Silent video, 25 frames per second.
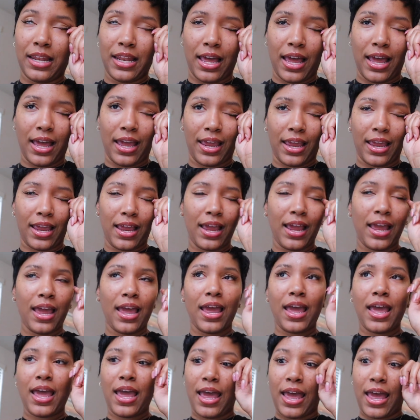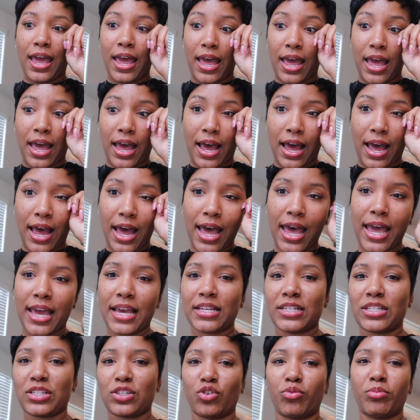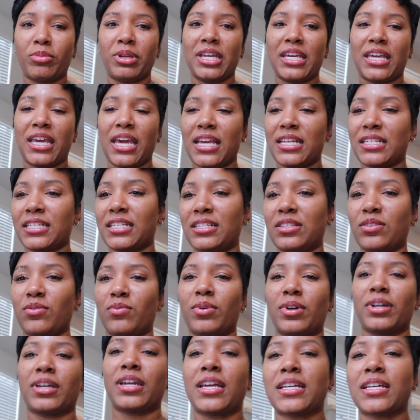like I had so many cases to work